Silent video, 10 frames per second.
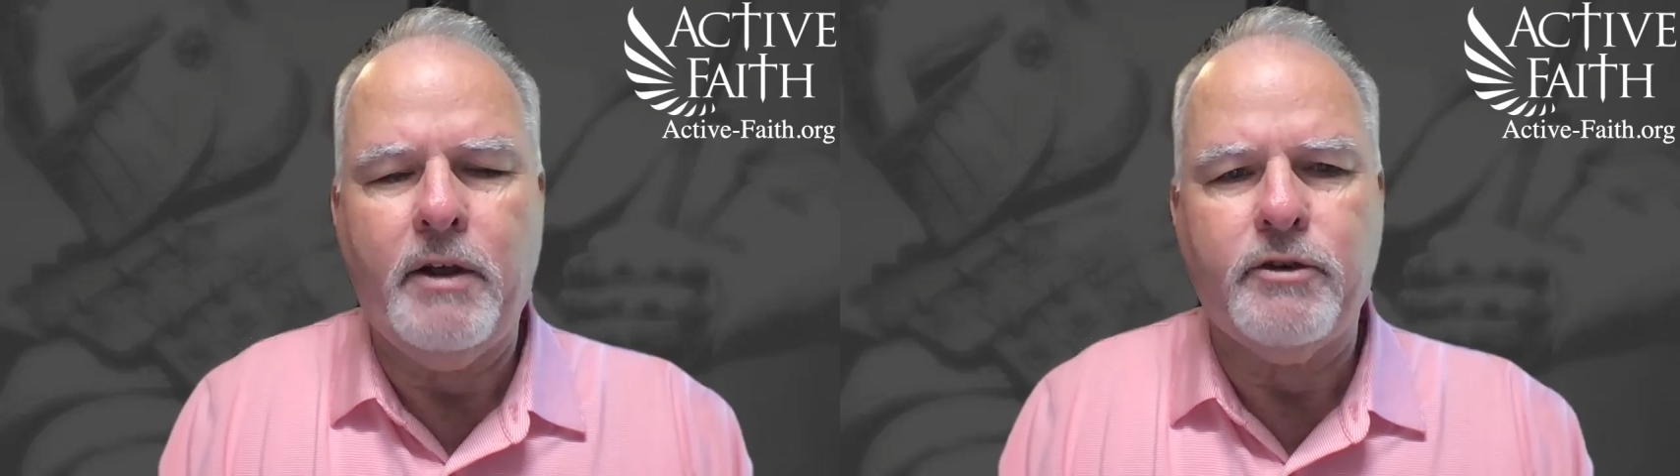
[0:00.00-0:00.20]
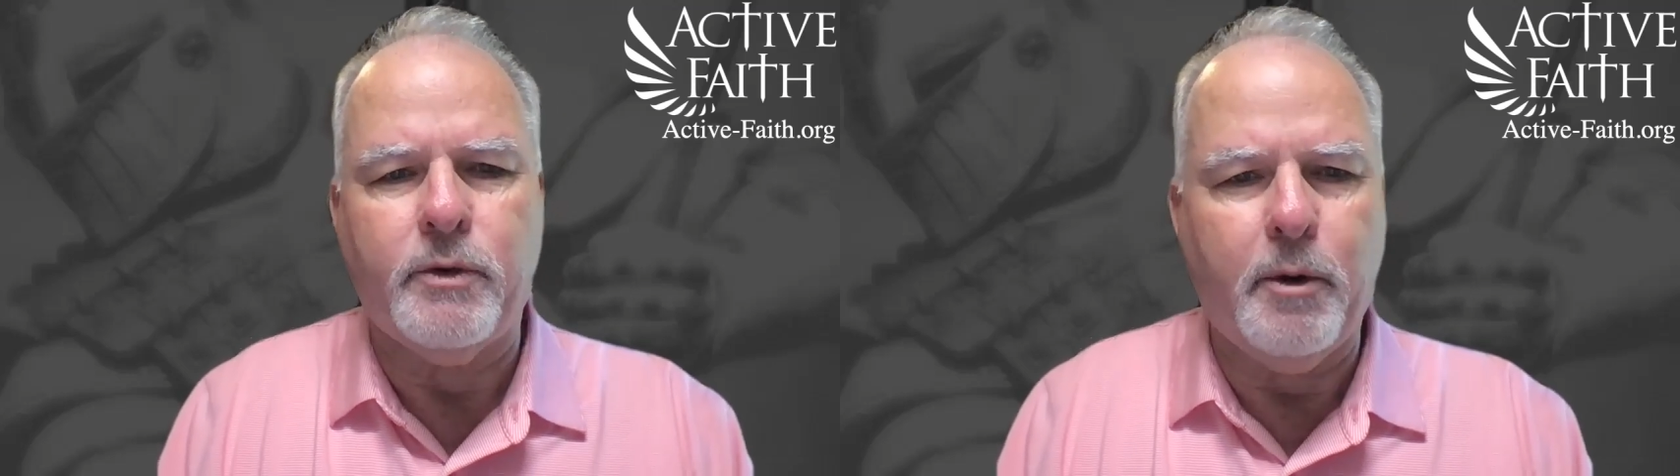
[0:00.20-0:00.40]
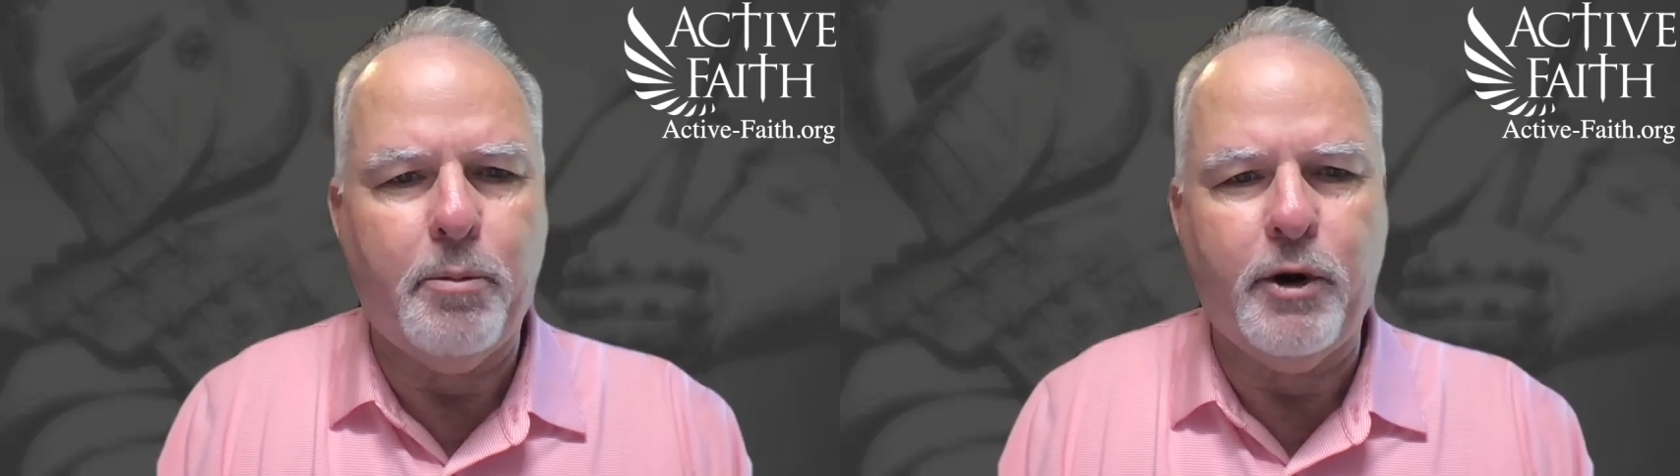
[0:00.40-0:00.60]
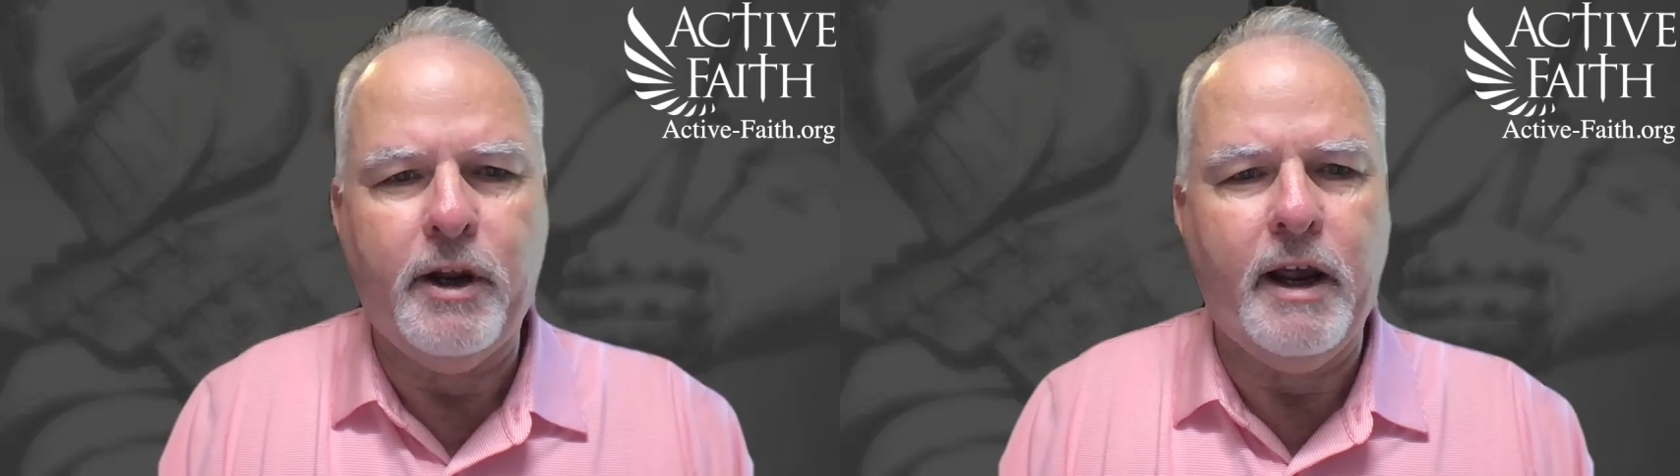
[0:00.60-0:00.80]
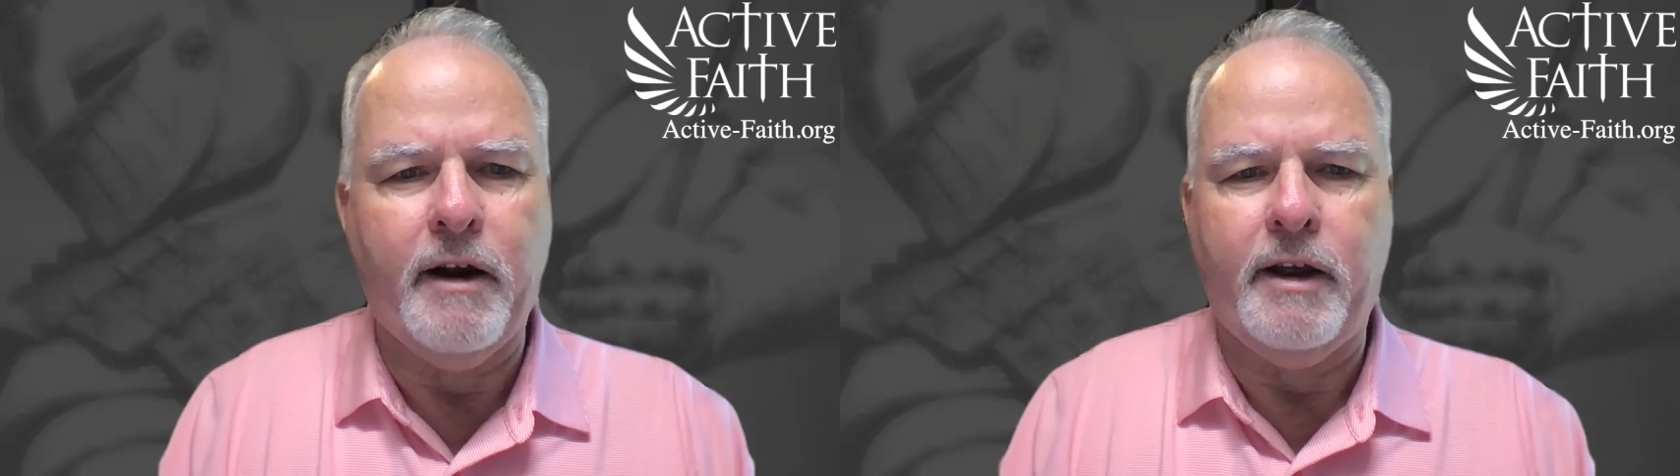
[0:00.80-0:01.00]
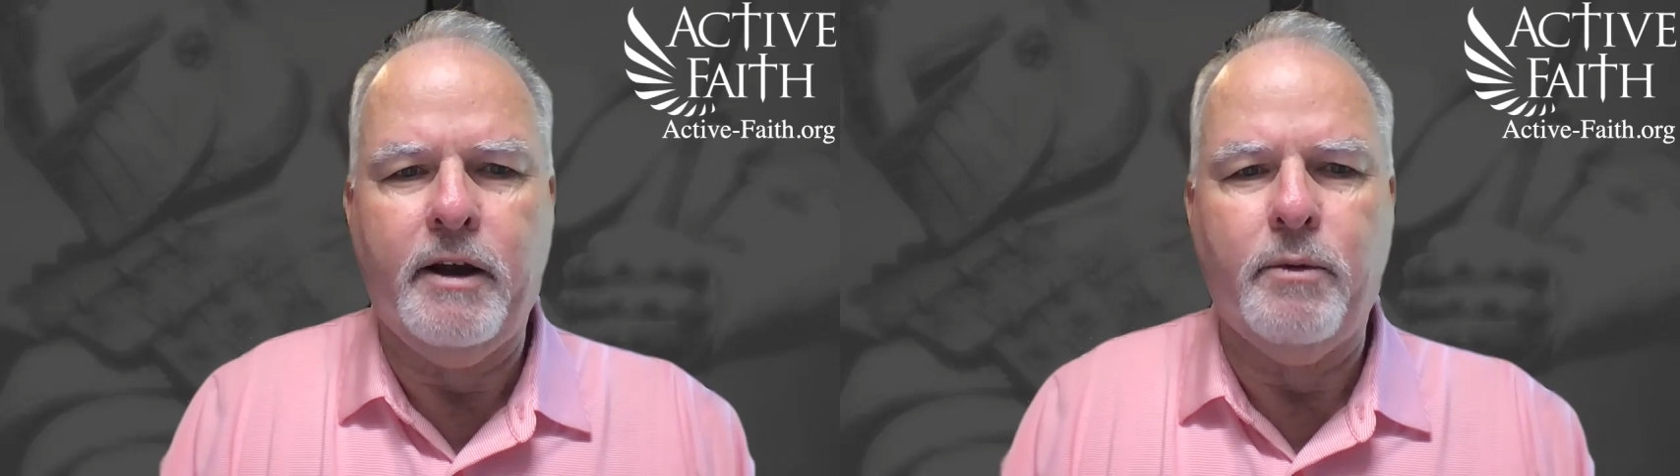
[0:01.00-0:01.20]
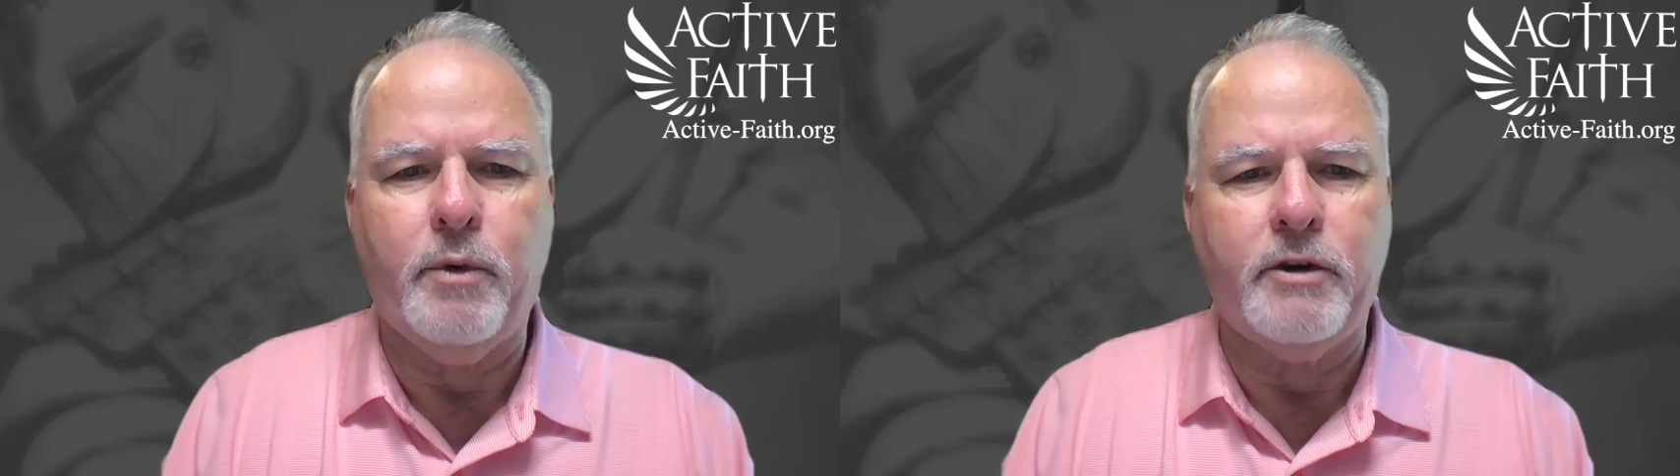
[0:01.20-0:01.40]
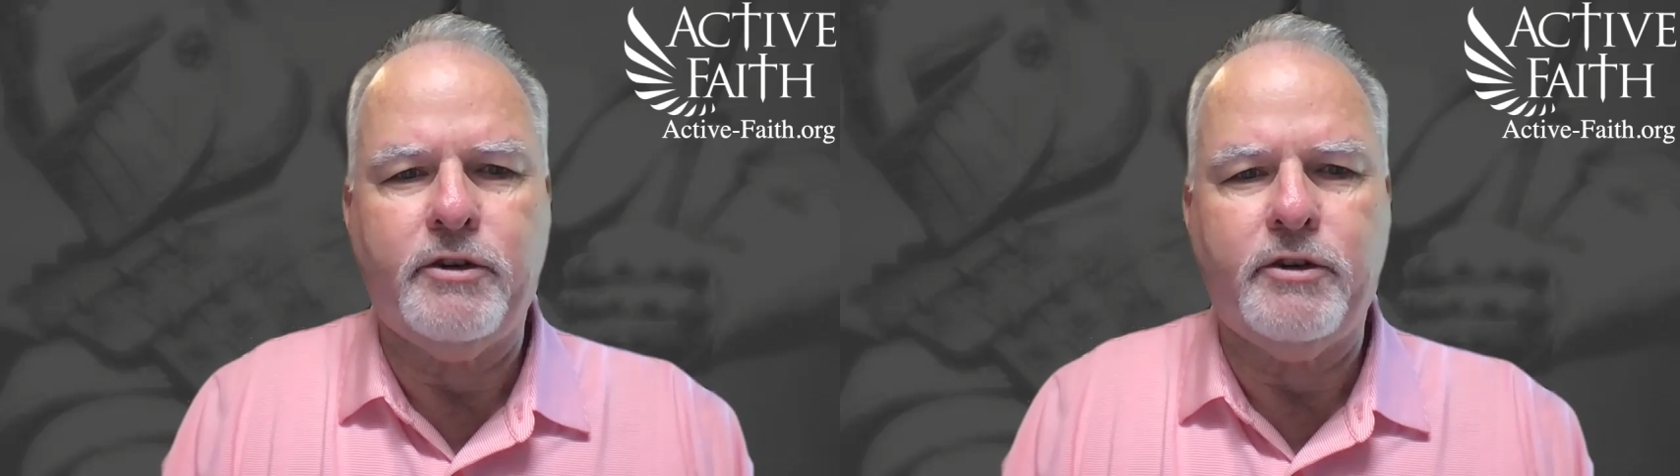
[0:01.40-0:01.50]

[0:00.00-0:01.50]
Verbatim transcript: It's a real pretty area. We're